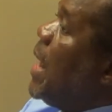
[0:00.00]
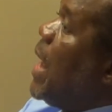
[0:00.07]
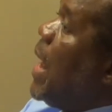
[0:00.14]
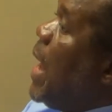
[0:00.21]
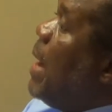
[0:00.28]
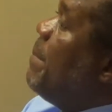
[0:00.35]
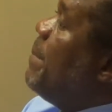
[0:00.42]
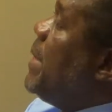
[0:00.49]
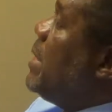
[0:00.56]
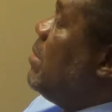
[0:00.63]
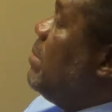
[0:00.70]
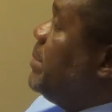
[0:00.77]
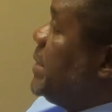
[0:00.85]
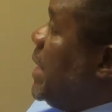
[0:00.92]
are
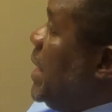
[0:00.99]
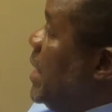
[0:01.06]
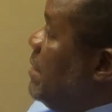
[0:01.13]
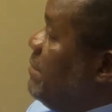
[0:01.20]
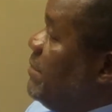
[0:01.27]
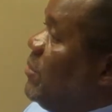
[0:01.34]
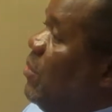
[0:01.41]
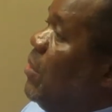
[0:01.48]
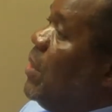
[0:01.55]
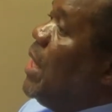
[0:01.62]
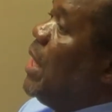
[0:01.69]
being observed or